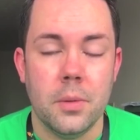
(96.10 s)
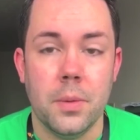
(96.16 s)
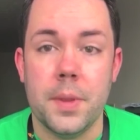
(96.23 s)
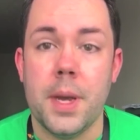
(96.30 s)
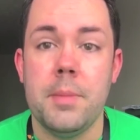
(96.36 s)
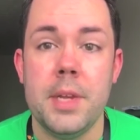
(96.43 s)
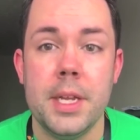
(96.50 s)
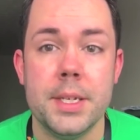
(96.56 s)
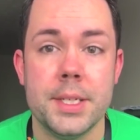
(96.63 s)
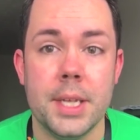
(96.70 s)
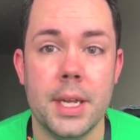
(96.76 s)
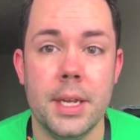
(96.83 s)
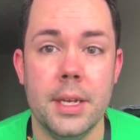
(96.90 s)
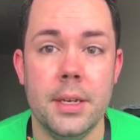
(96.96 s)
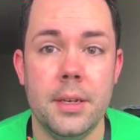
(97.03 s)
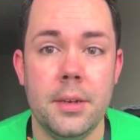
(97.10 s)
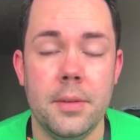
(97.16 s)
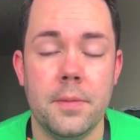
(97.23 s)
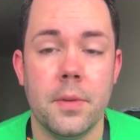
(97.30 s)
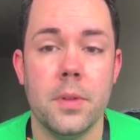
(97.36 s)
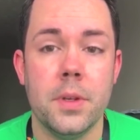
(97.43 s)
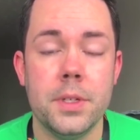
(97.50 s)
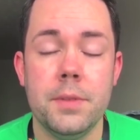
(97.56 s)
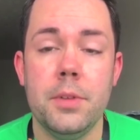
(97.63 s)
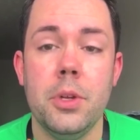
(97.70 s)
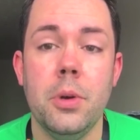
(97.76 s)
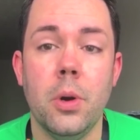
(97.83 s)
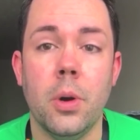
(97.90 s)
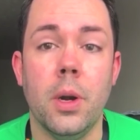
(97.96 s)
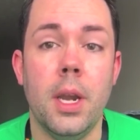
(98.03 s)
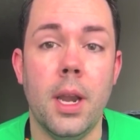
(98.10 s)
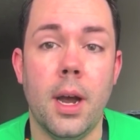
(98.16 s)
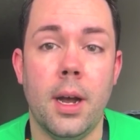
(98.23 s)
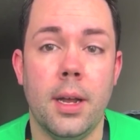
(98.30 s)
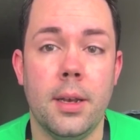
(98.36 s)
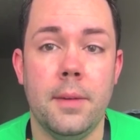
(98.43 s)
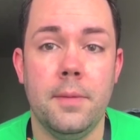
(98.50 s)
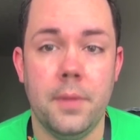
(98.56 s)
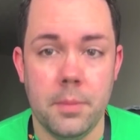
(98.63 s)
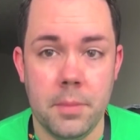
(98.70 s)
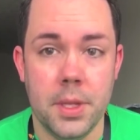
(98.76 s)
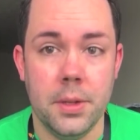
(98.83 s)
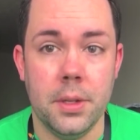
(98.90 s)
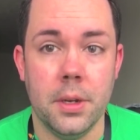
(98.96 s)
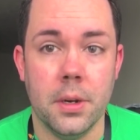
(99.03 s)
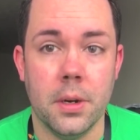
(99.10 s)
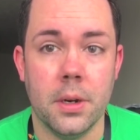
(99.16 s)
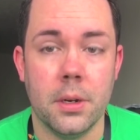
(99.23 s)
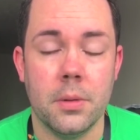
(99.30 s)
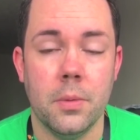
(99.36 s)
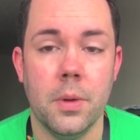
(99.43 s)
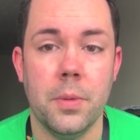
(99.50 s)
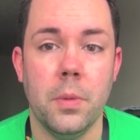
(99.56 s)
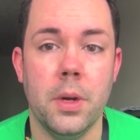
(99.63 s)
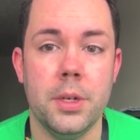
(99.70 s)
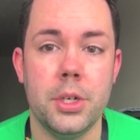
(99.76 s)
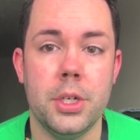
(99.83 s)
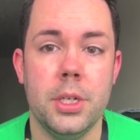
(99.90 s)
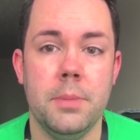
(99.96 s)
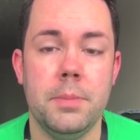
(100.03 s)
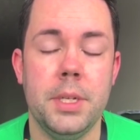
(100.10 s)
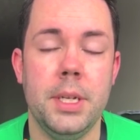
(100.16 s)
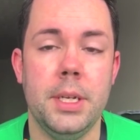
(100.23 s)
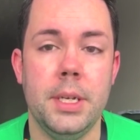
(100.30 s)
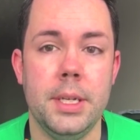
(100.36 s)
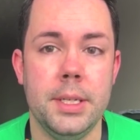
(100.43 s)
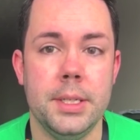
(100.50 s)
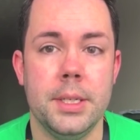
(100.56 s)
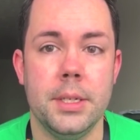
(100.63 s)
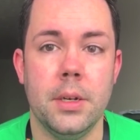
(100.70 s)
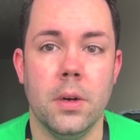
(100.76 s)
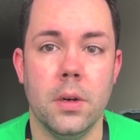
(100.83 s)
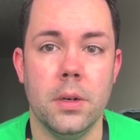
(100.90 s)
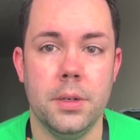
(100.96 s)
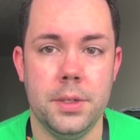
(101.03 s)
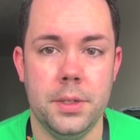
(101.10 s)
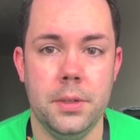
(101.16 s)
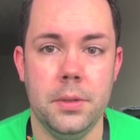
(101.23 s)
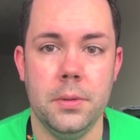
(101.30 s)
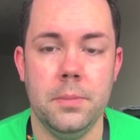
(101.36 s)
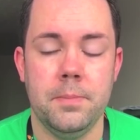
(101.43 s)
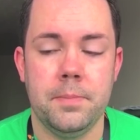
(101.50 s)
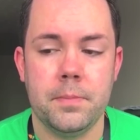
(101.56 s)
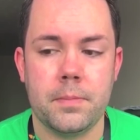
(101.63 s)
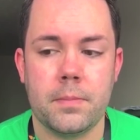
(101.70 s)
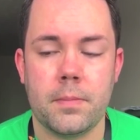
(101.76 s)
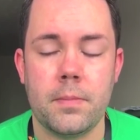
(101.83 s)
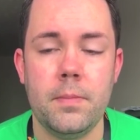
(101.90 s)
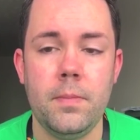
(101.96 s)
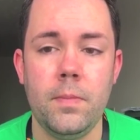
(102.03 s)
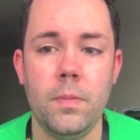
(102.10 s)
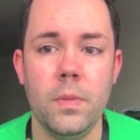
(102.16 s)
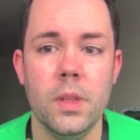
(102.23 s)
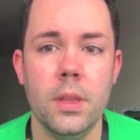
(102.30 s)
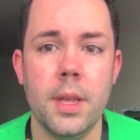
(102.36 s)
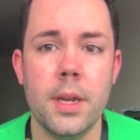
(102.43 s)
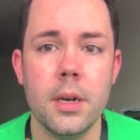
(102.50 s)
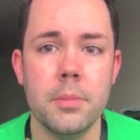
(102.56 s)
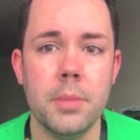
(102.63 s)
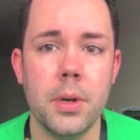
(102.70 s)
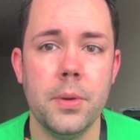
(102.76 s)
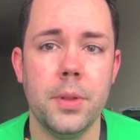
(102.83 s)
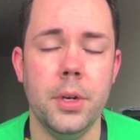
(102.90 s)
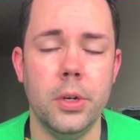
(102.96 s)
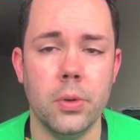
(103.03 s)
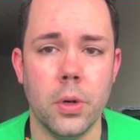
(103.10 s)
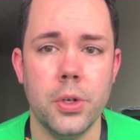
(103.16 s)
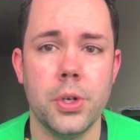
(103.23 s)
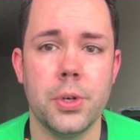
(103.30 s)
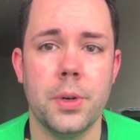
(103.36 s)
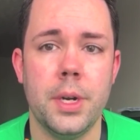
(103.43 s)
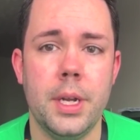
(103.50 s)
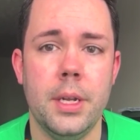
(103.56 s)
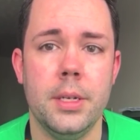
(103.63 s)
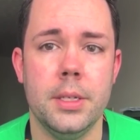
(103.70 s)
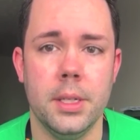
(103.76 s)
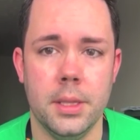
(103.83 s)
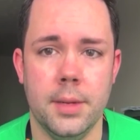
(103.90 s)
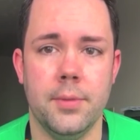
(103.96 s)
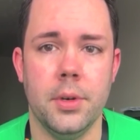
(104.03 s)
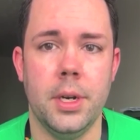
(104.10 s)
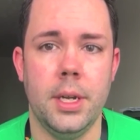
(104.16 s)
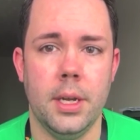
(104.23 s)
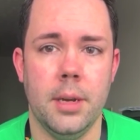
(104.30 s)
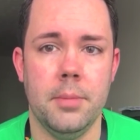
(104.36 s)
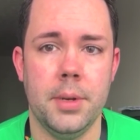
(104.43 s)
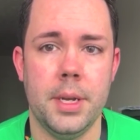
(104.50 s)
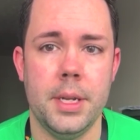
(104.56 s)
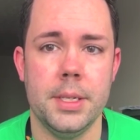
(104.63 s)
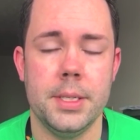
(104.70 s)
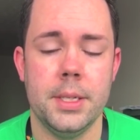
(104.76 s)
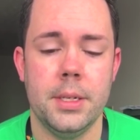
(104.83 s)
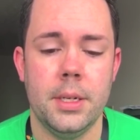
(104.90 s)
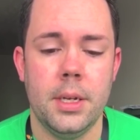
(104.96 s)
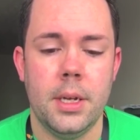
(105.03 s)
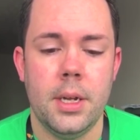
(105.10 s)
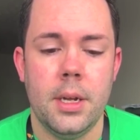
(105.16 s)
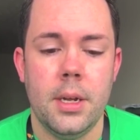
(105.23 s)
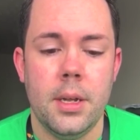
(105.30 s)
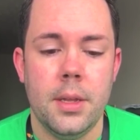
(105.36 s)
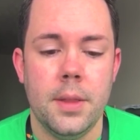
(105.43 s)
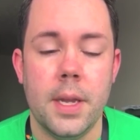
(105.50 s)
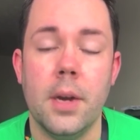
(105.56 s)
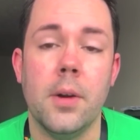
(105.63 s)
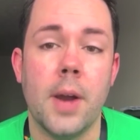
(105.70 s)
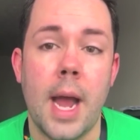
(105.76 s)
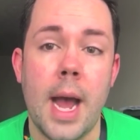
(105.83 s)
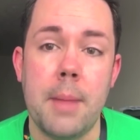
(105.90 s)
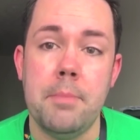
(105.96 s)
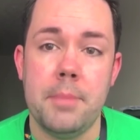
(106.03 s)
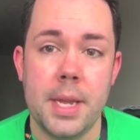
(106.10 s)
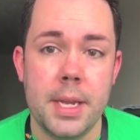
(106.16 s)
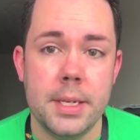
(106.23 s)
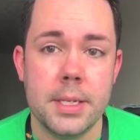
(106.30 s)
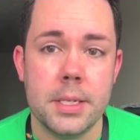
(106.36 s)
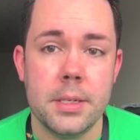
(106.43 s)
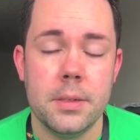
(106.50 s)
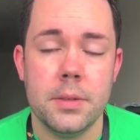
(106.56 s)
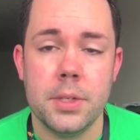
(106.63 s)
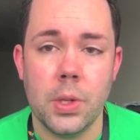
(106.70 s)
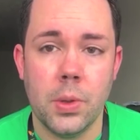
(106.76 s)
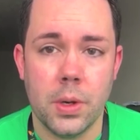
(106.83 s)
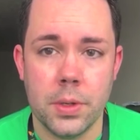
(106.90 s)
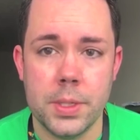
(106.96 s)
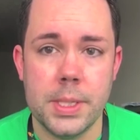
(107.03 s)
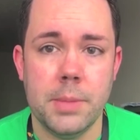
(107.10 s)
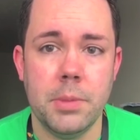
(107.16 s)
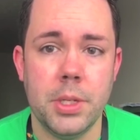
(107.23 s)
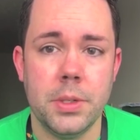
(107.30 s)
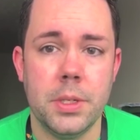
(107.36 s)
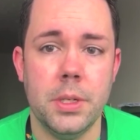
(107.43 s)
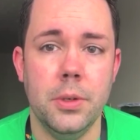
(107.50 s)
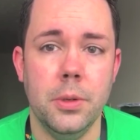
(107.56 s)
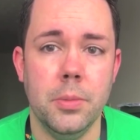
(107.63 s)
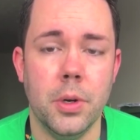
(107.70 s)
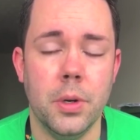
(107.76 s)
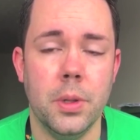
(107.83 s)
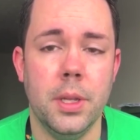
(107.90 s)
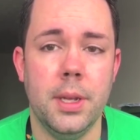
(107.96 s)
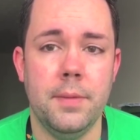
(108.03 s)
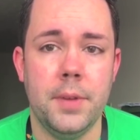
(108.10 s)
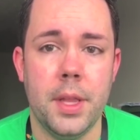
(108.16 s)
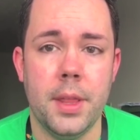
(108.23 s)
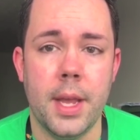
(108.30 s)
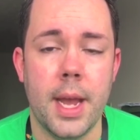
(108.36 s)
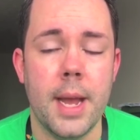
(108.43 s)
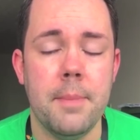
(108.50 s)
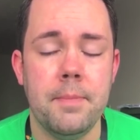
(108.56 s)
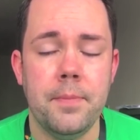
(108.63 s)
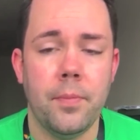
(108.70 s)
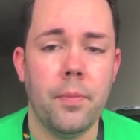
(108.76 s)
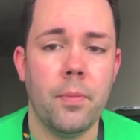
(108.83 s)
With that being said, for those of you who are not familiar with what Shipt and Instacart do, they are both grocery delivery companies. They are app-based, so they're similar to Uber and Lyft in that,